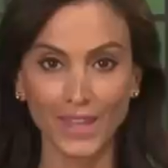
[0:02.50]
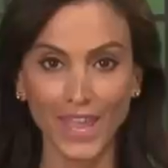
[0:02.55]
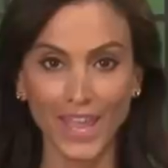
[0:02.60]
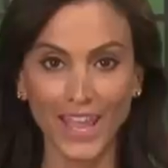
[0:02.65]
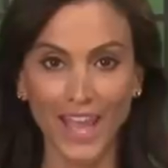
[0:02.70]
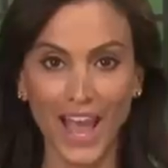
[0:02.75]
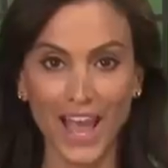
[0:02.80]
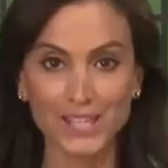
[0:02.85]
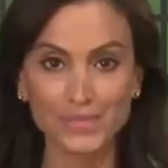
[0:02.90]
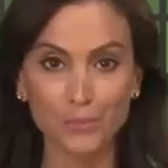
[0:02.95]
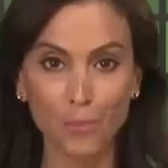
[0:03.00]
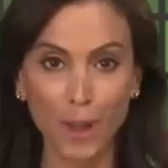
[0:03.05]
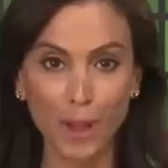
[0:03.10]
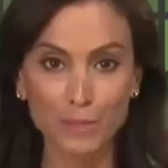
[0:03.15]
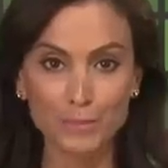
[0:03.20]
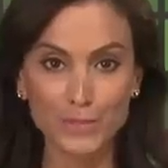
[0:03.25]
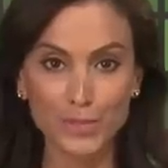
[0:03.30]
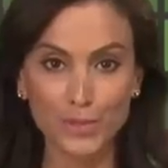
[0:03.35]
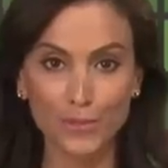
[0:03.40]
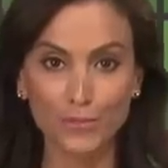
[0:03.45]
Hey guys,
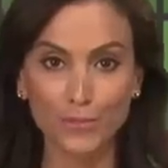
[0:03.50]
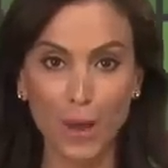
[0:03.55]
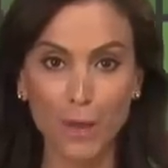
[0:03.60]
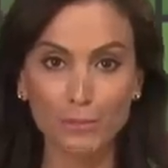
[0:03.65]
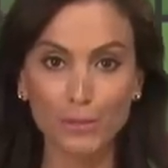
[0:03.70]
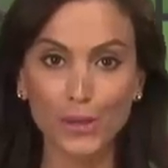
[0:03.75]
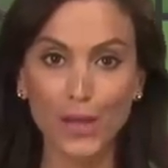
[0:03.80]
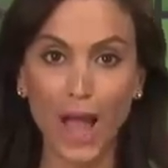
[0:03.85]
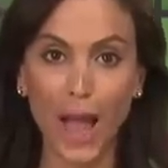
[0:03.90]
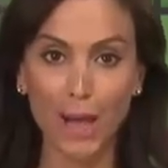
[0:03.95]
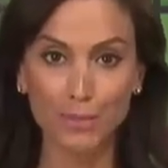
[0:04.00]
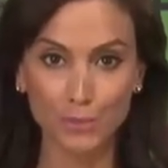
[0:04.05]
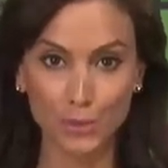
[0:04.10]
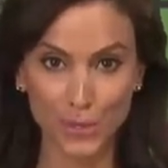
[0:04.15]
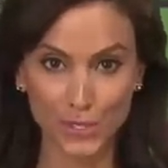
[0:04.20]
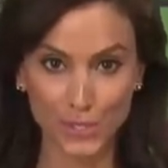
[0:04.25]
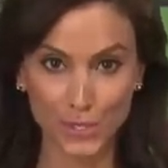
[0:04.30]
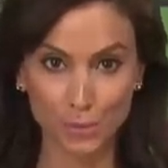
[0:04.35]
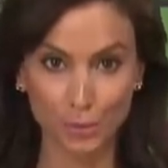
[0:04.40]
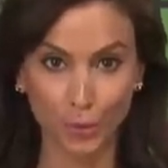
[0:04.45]
welcome to The Fumble. I'm
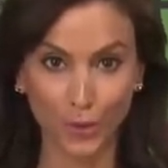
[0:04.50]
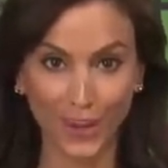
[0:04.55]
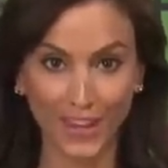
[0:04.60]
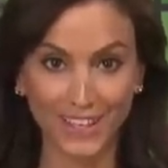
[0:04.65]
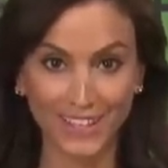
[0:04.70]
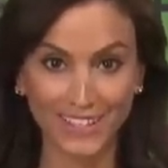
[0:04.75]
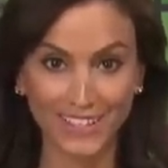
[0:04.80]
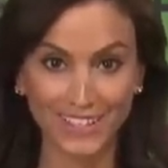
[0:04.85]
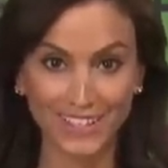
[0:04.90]
Crystal Marie.